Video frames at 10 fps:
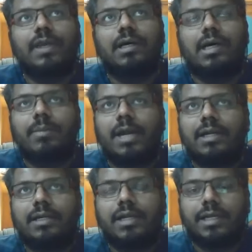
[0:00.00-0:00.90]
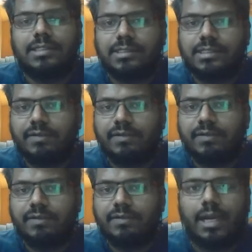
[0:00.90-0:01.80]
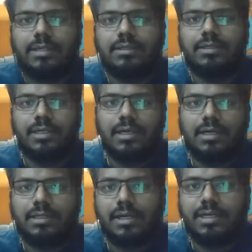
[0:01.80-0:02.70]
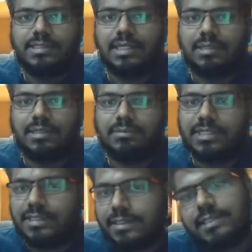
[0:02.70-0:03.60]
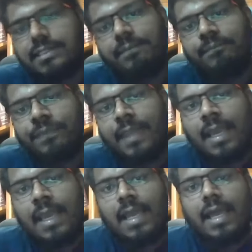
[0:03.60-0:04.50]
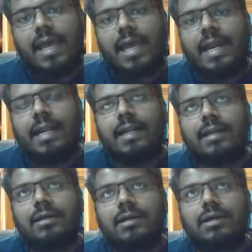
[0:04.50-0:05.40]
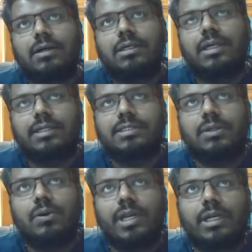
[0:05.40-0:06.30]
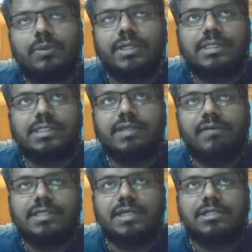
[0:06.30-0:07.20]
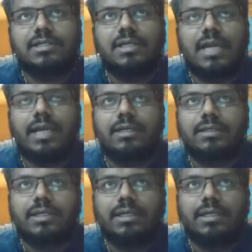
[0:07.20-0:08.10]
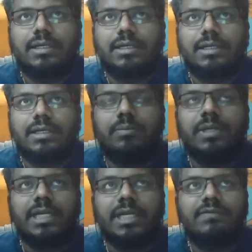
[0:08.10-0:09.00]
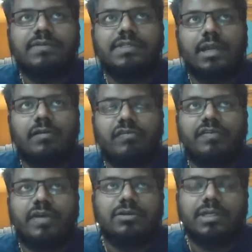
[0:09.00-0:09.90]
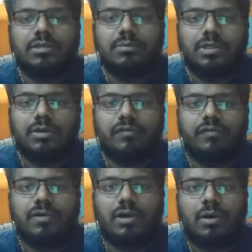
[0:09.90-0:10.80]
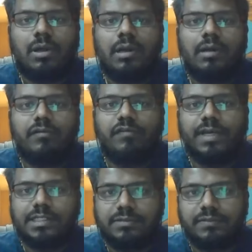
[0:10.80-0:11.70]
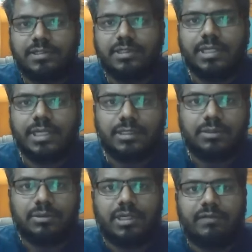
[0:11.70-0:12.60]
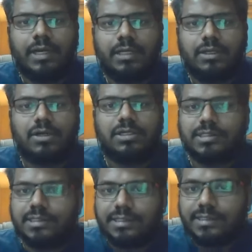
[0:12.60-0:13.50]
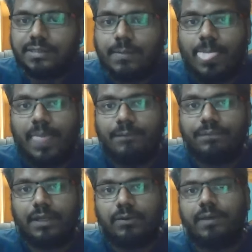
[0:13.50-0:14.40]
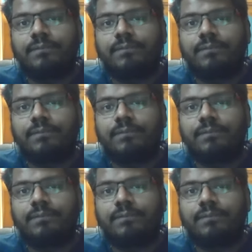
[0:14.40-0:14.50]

abandon its civilizational identity under any circumstances. And it is owing to its civilizational identity that it believes in fair treatment of all faiths which lead to the divine consciousness. Okay,